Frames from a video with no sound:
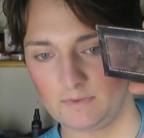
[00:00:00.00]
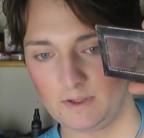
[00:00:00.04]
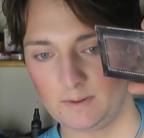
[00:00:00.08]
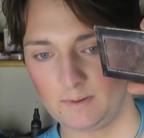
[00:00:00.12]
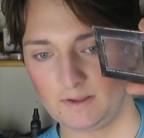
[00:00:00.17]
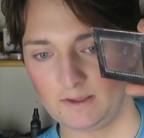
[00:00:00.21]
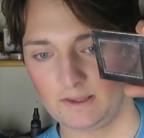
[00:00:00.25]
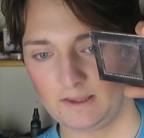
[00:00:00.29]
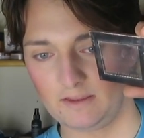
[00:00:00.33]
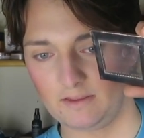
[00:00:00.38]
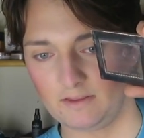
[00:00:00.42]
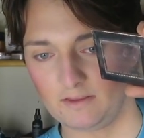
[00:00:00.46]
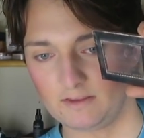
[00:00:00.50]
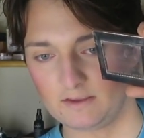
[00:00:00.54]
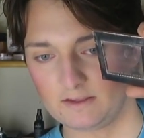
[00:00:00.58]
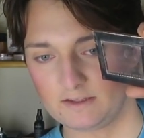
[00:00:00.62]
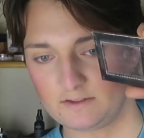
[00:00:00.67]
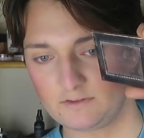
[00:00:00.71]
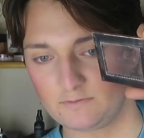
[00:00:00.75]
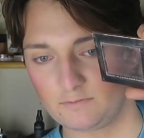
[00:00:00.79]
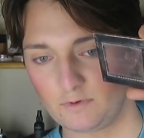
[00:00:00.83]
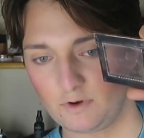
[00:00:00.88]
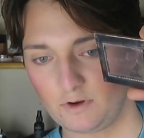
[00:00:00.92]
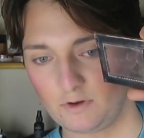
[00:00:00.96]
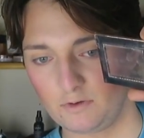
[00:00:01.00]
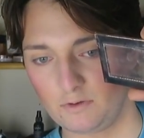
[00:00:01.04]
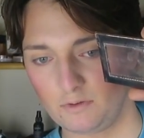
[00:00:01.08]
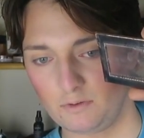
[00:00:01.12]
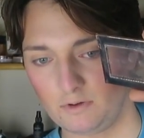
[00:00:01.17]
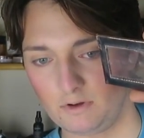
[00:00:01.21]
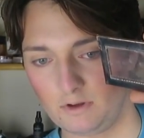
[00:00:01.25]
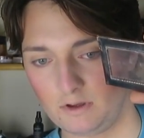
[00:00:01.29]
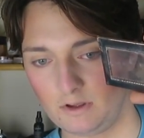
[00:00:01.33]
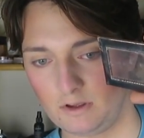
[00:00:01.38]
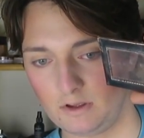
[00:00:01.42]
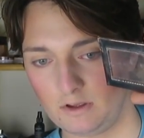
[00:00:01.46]
maybe like this
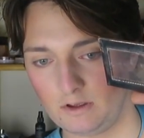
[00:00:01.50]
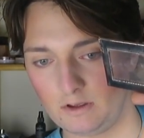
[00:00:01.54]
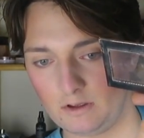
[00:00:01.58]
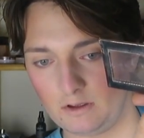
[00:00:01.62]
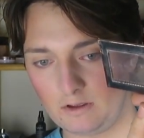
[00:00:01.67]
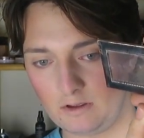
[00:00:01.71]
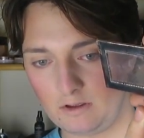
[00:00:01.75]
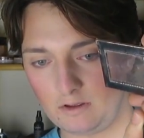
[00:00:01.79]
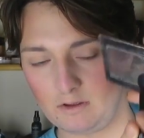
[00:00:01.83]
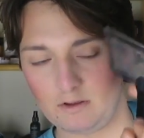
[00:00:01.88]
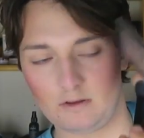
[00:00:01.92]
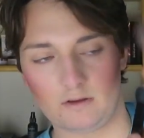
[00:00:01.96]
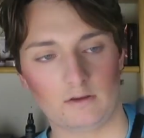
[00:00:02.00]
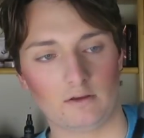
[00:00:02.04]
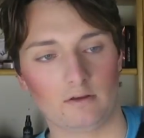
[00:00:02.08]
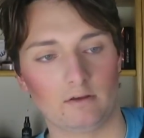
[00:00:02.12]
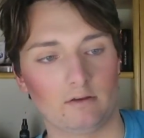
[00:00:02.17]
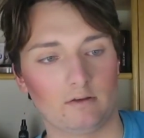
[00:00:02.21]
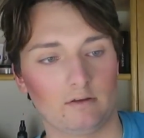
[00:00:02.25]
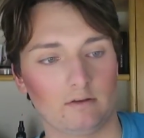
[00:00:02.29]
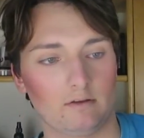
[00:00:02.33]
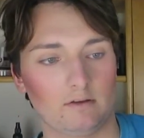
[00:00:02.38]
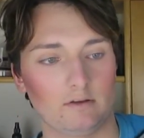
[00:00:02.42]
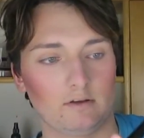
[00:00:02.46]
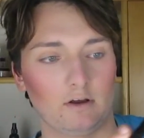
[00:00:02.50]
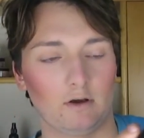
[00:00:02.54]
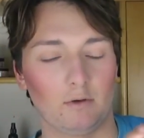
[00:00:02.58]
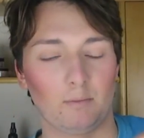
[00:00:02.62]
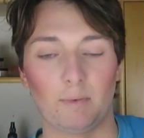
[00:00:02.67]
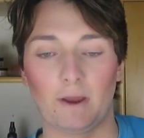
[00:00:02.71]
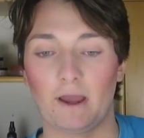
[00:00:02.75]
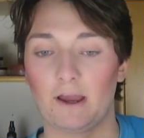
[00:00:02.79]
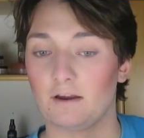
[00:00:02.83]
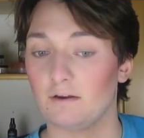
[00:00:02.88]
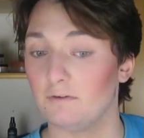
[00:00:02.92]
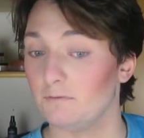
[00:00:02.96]
row, go
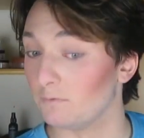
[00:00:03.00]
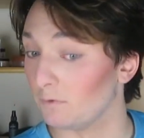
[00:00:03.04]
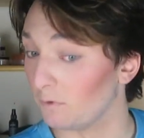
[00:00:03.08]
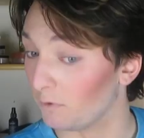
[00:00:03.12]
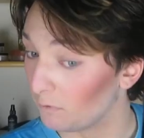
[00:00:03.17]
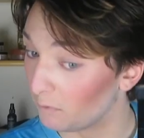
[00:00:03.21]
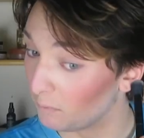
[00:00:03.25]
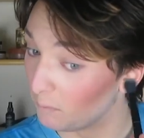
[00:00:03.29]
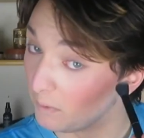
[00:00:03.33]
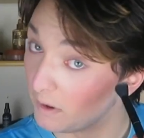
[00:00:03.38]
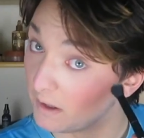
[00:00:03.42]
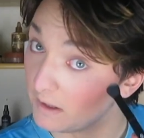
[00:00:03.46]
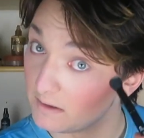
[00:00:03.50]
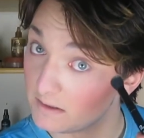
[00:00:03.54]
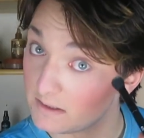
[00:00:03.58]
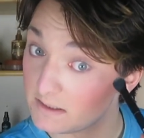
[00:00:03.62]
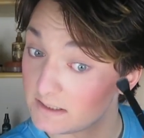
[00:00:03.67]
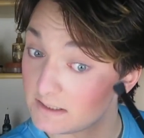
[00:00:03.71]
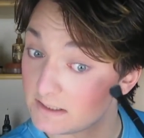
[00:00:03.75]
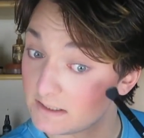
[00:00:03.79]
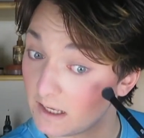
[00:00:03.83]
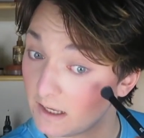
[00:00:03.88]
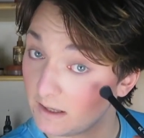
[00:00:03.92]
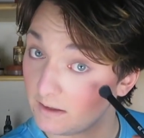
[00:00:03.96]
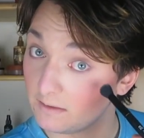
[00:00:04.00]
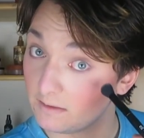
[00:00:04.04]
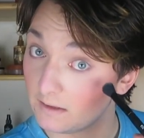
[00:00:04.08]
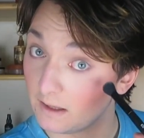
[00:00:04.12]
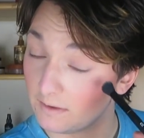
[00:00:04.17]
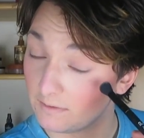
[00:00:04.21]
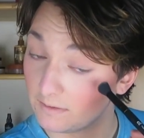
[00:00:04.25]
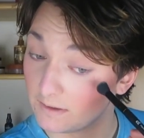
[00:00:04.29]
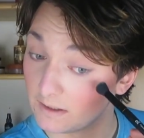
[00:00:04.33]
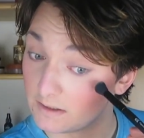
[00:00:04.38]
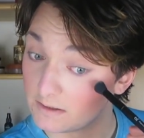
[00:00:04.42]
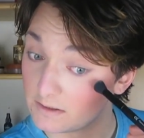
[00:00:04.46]
back and forth once,
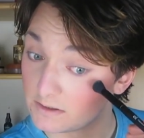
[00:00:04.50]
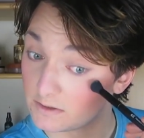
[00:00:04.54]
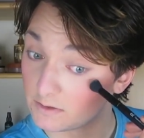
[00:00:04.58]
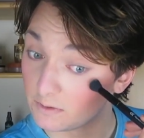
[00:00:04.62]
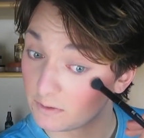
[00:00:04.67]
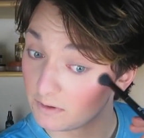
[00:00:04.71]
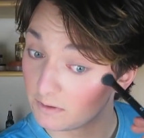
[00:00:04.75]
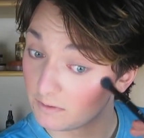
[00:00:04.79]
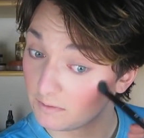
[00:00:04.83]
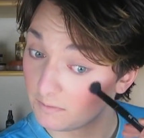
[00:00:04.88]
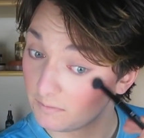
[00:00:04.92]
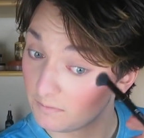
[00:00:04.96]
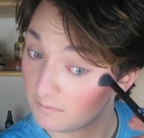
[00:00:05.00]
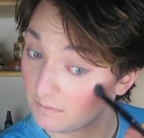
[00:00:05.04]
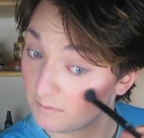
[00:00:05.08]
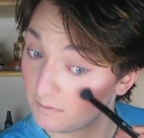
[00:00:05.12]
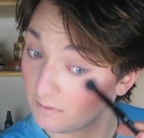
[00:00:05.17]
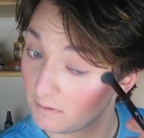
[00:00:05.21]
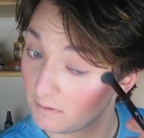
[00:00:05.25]
and then sort of